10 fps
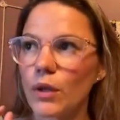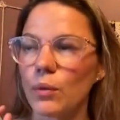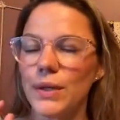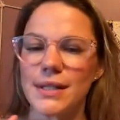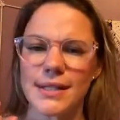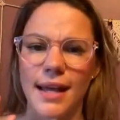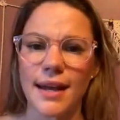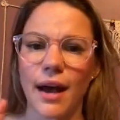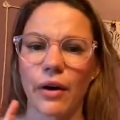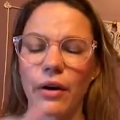We send
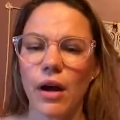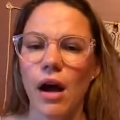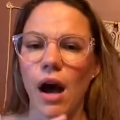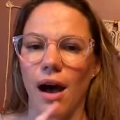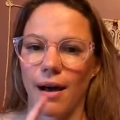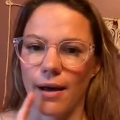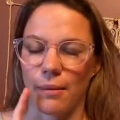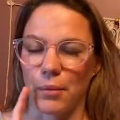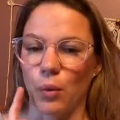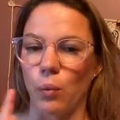out
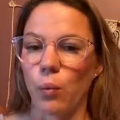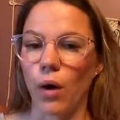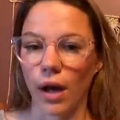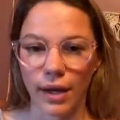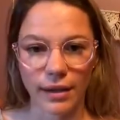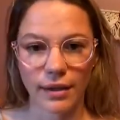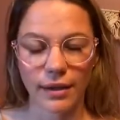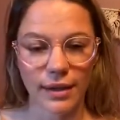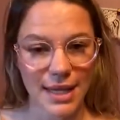1